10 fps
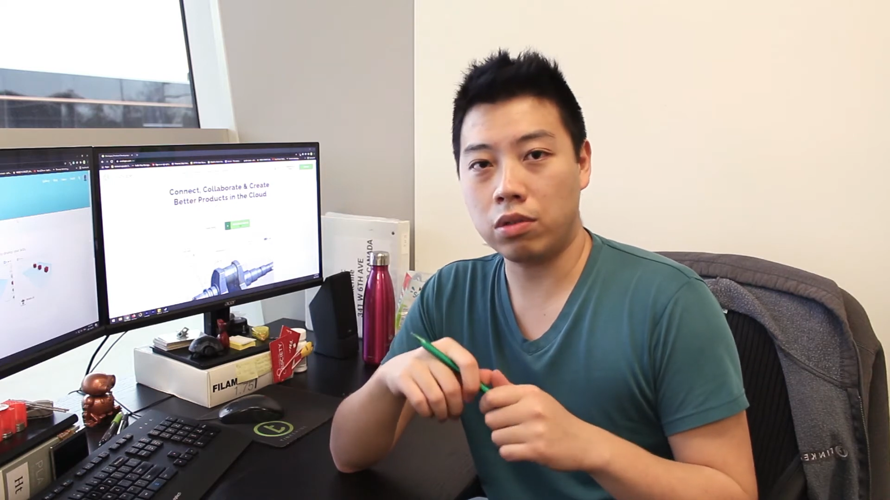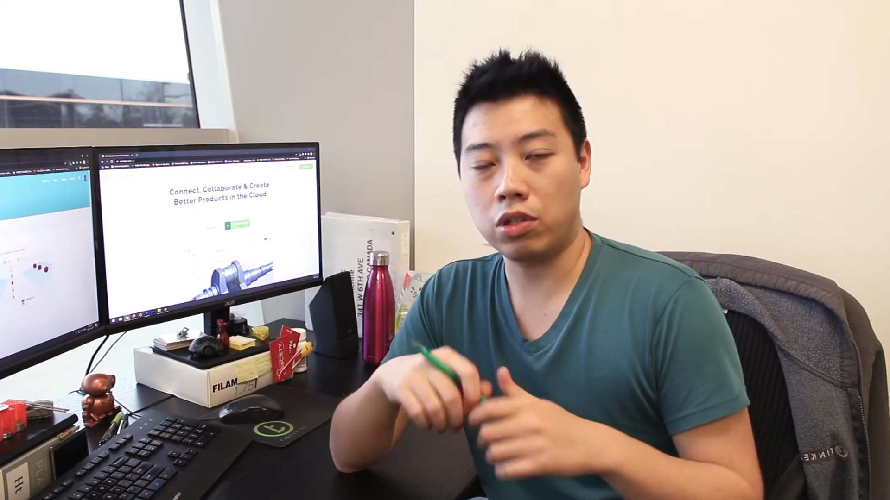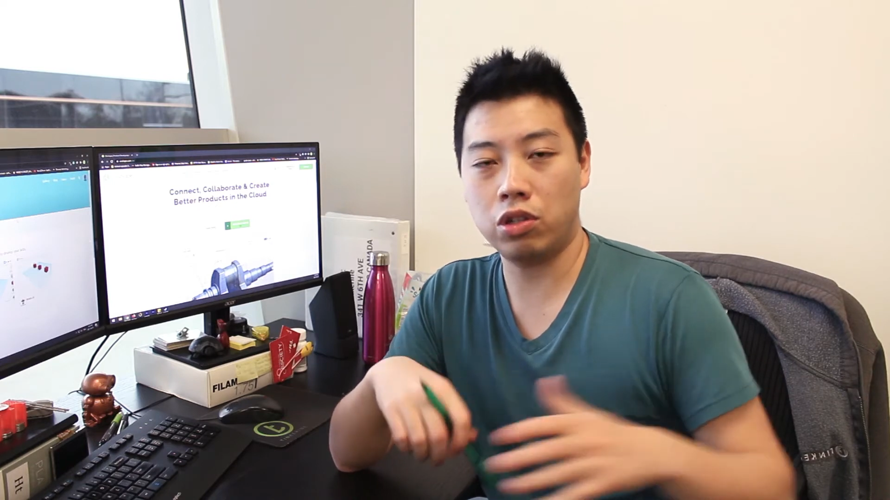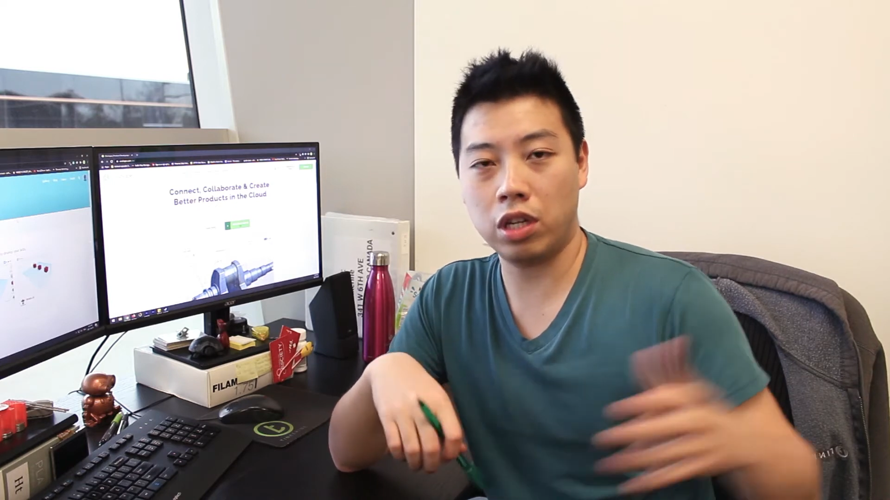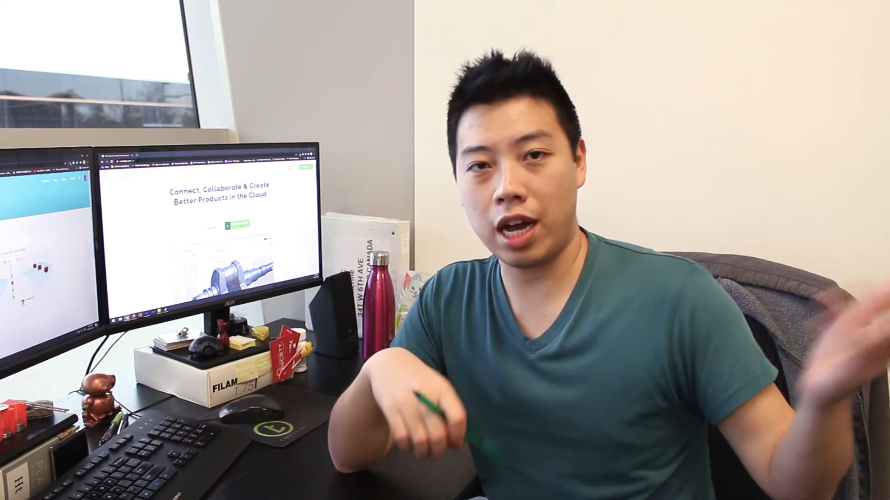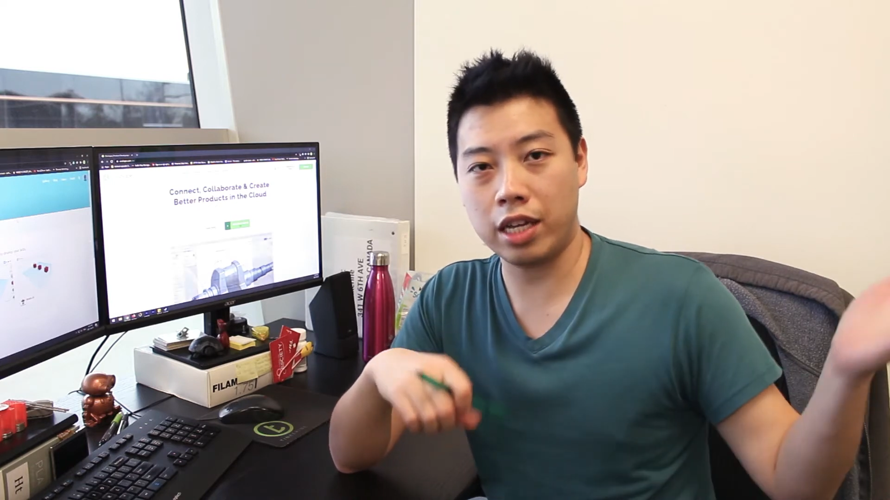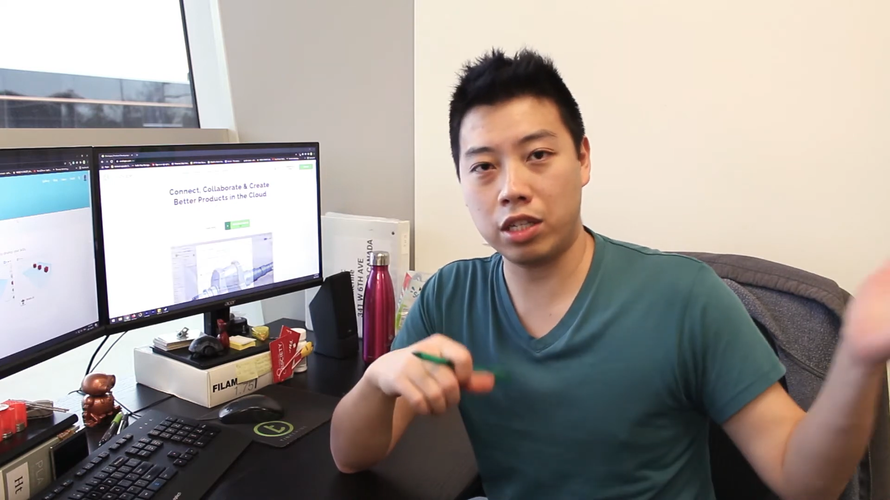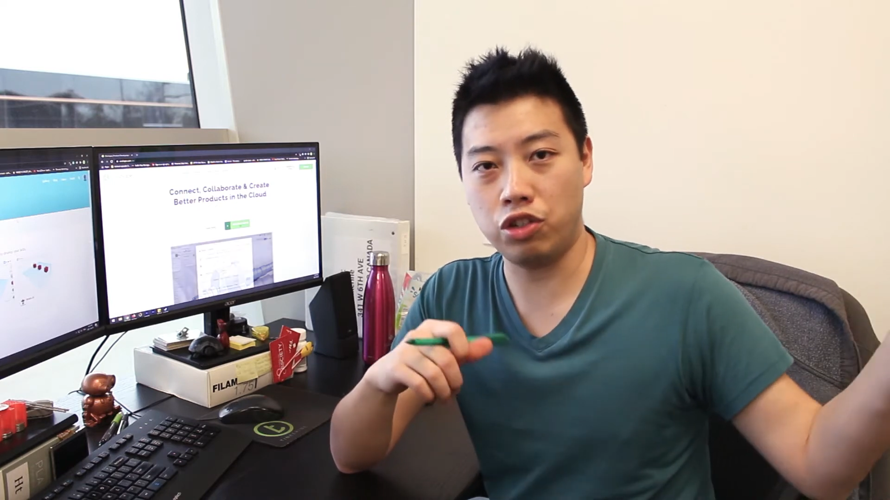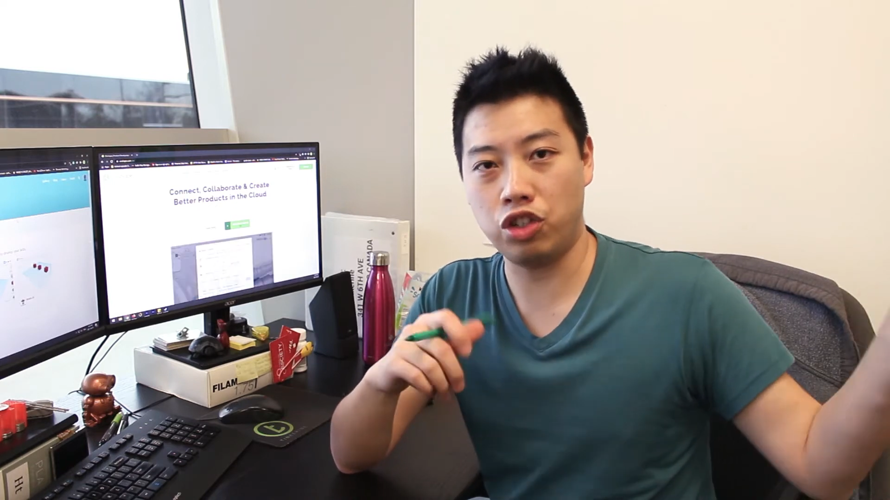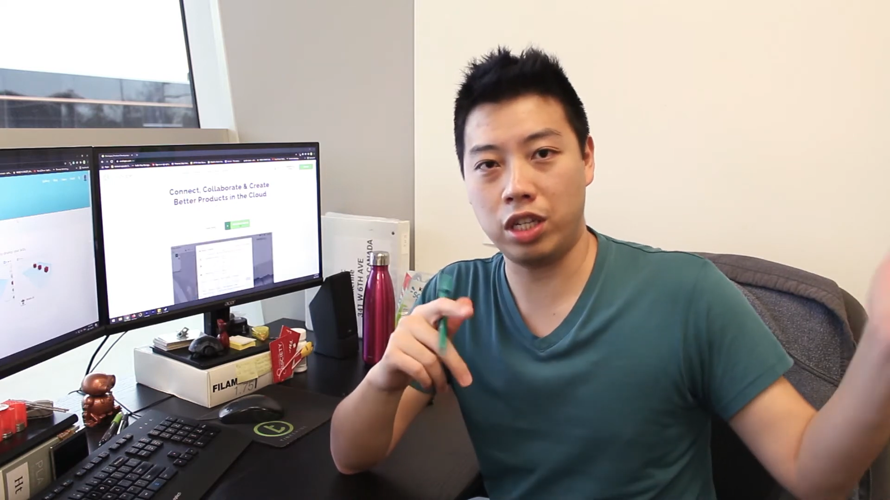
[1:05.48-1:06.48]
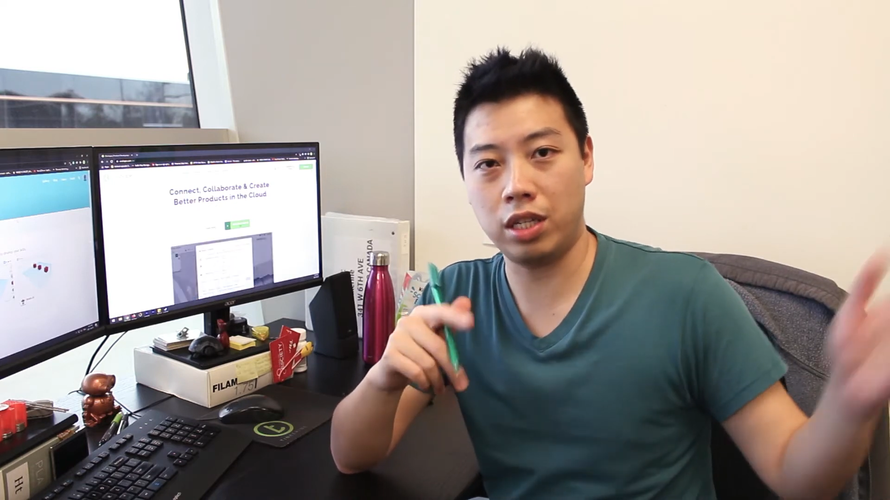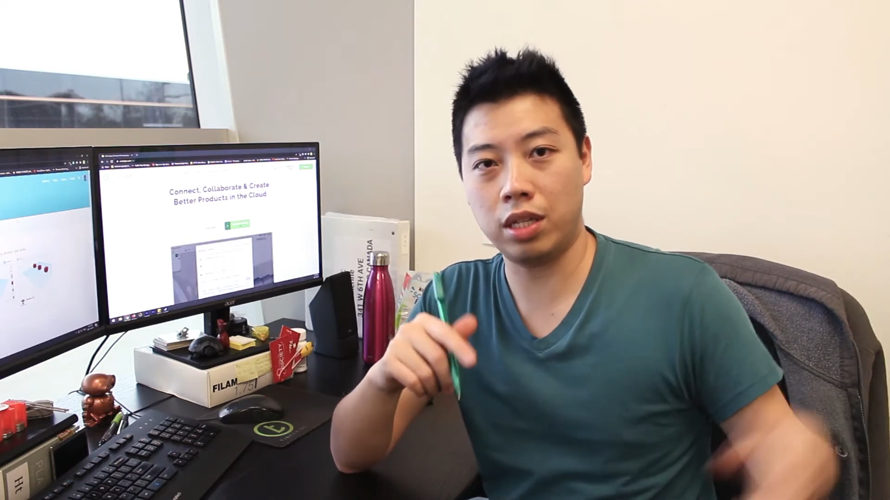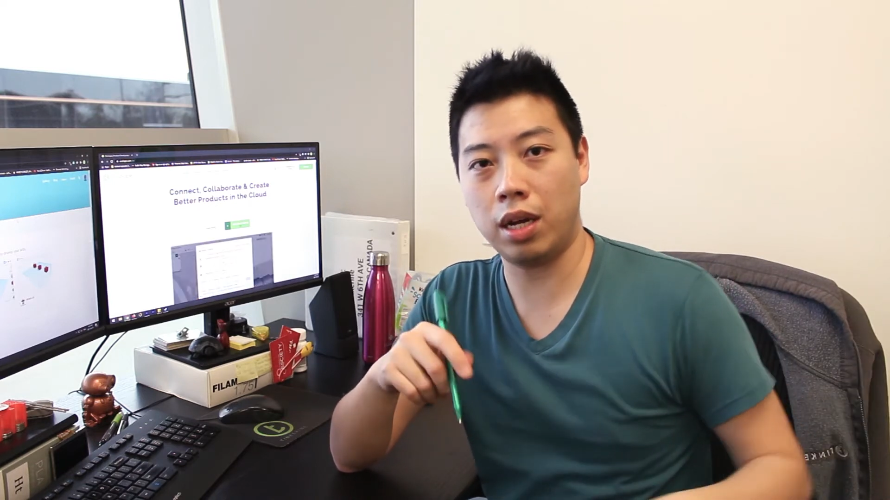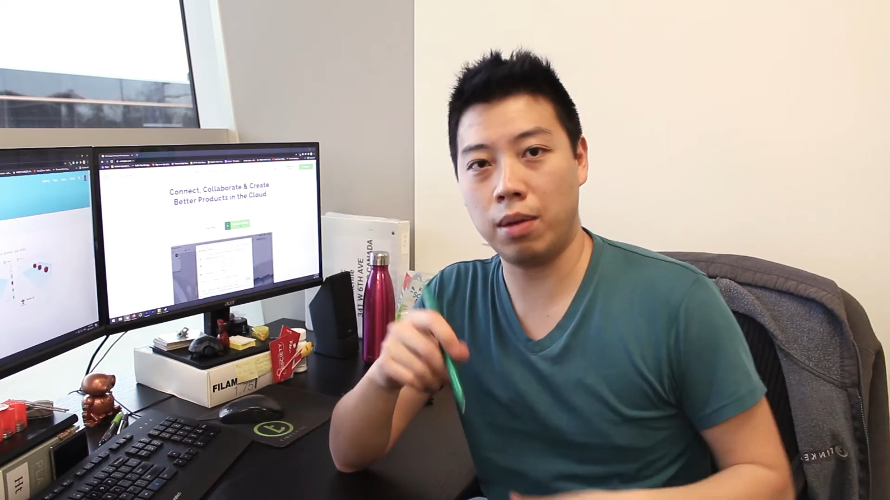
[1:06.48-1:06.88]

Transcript: utilize Eugene, the